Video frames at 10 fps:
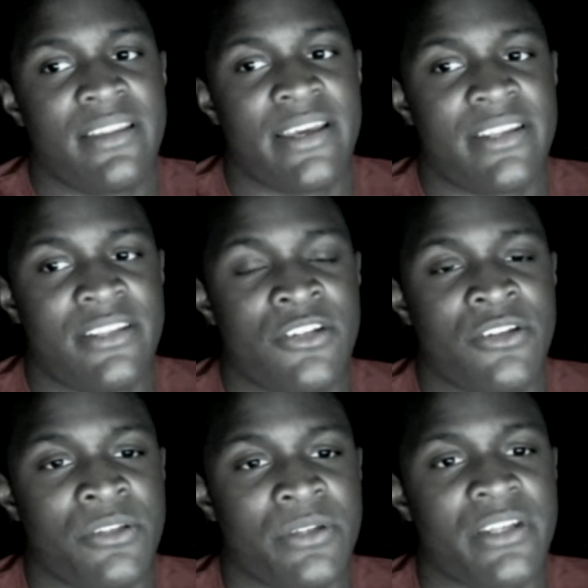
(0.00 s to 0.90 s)
that you
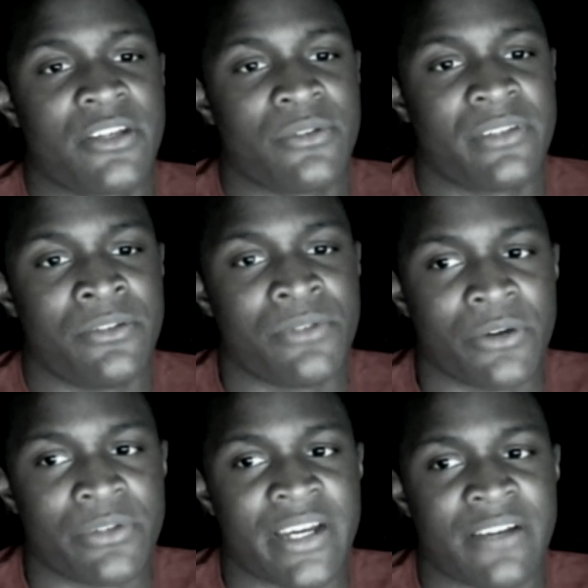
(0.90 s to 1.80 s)
can
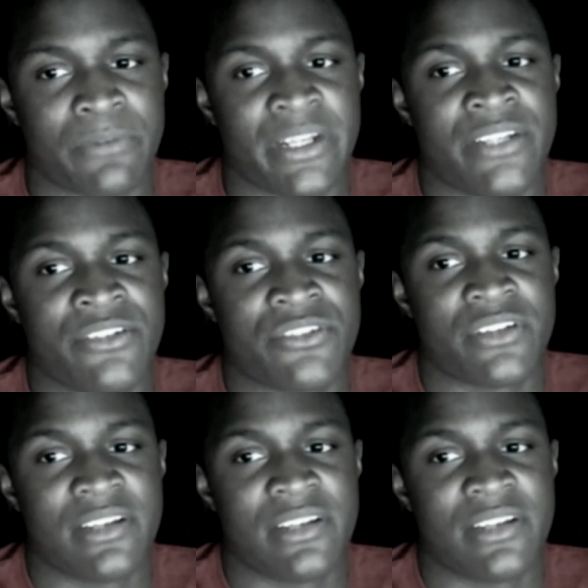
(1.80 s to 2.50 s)
go down range,